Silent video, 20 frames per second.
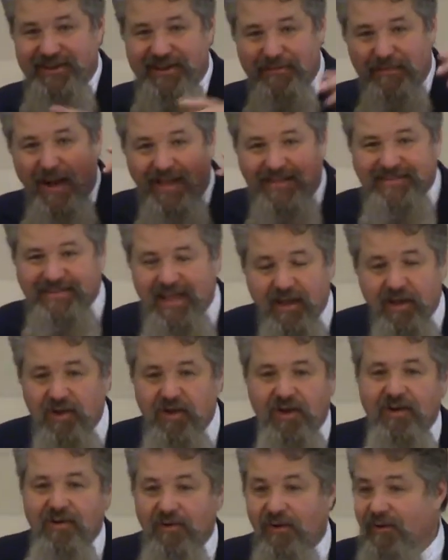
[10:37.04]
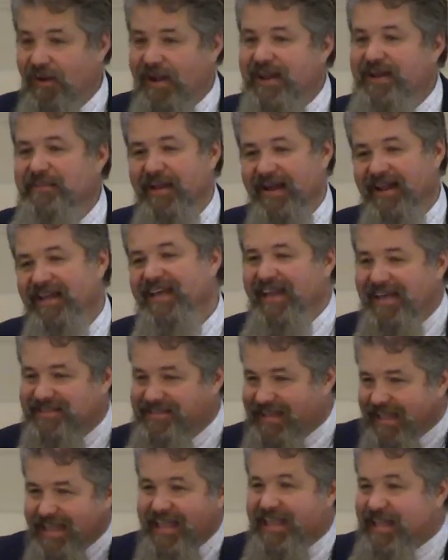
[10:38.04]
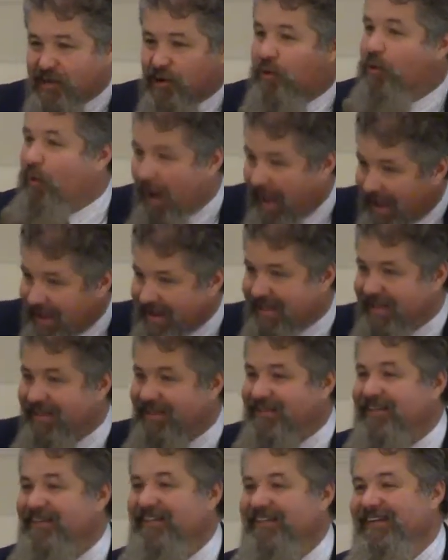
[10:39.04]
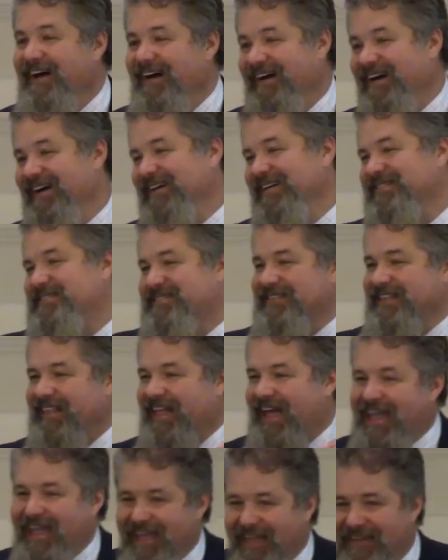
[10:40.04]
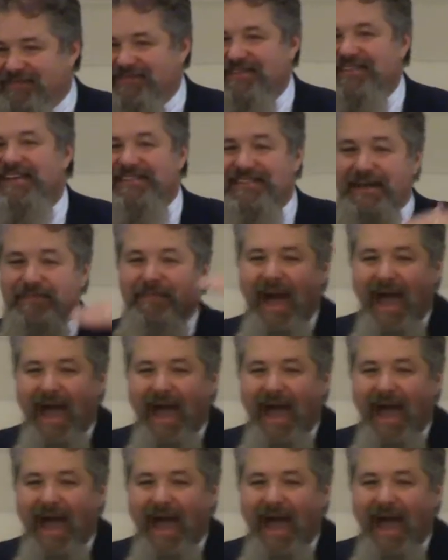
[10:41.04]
And you might say, well, wait a minute. Is he equating uh, slaves to